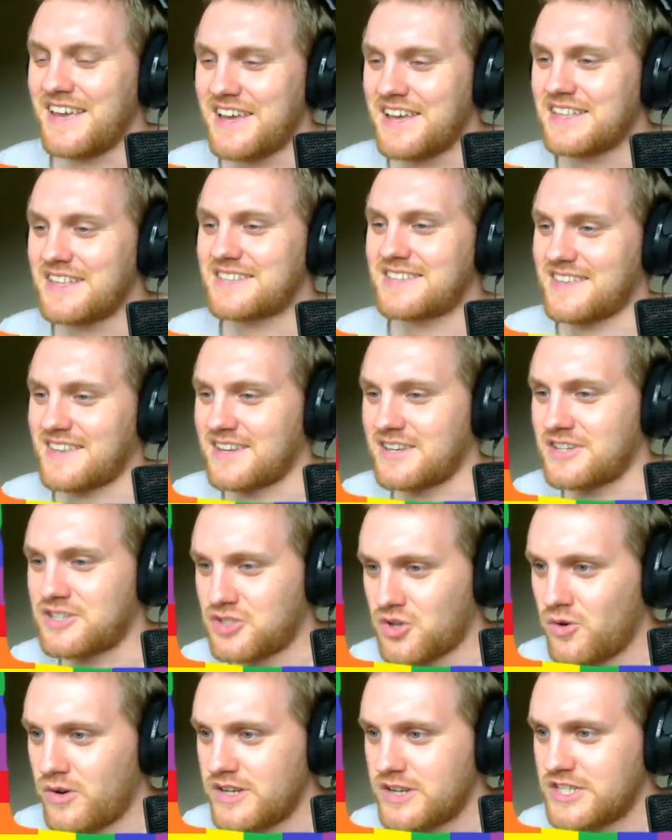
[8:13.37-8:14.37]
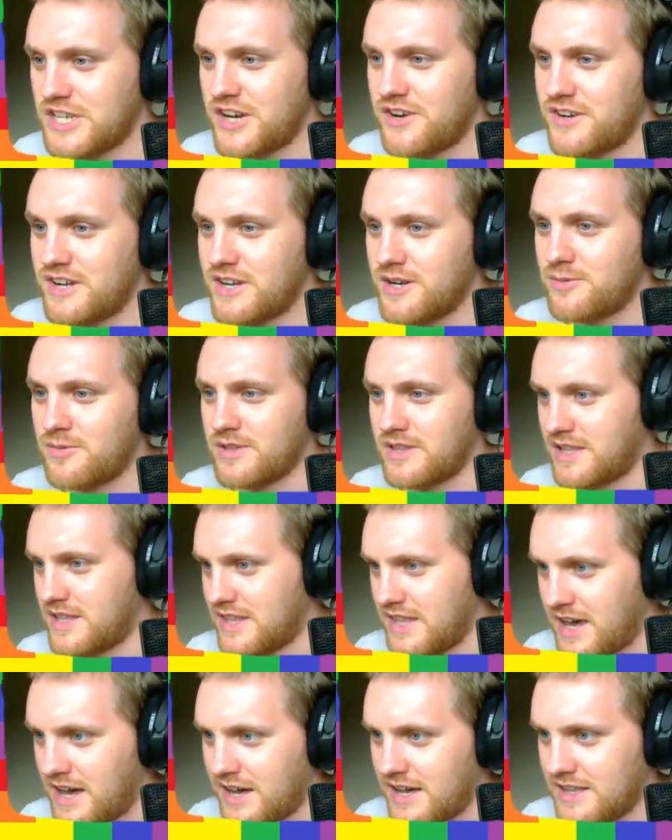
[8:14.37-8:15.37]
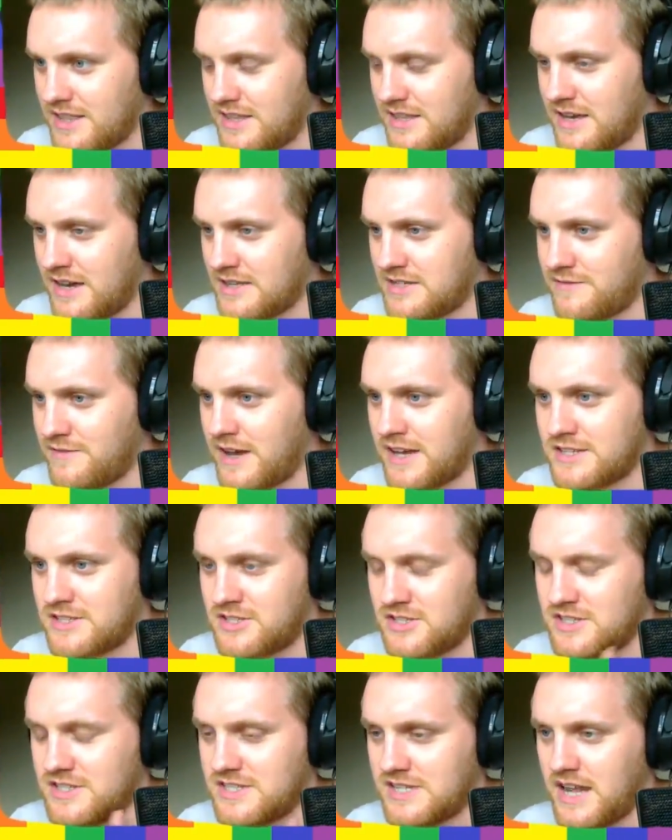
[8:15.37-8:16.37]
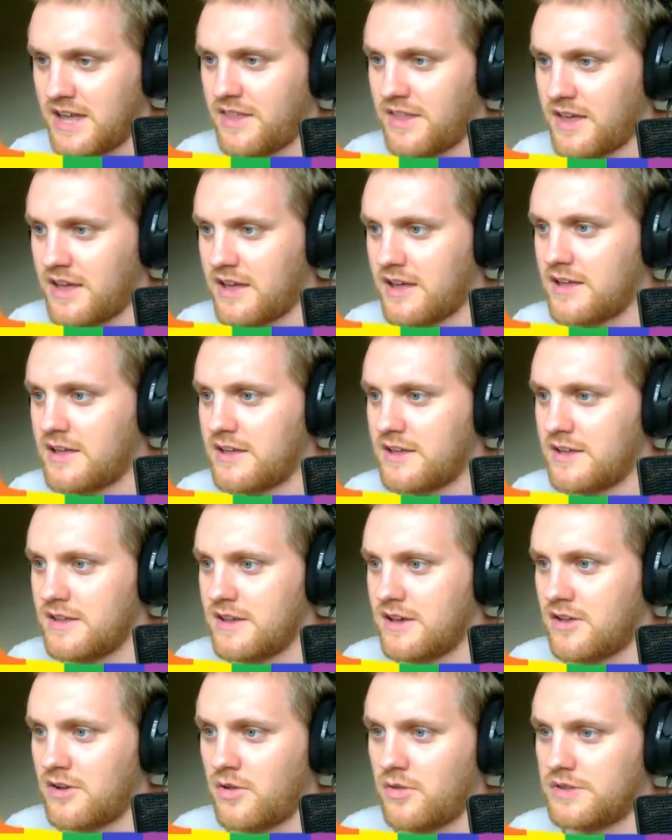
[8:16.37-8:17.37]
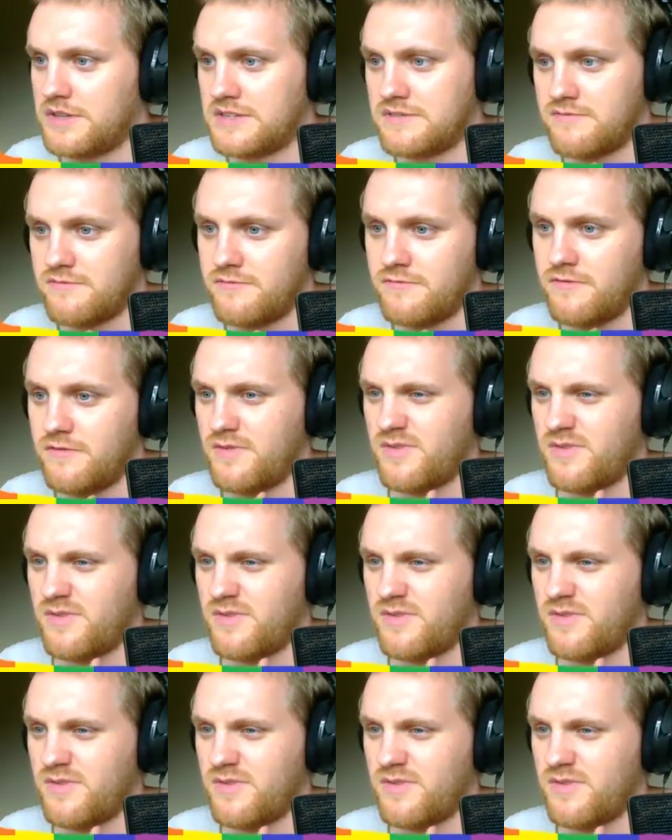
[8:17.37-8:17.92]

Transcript: Here, this is like a storage area with like the artifacts just sat there, and all these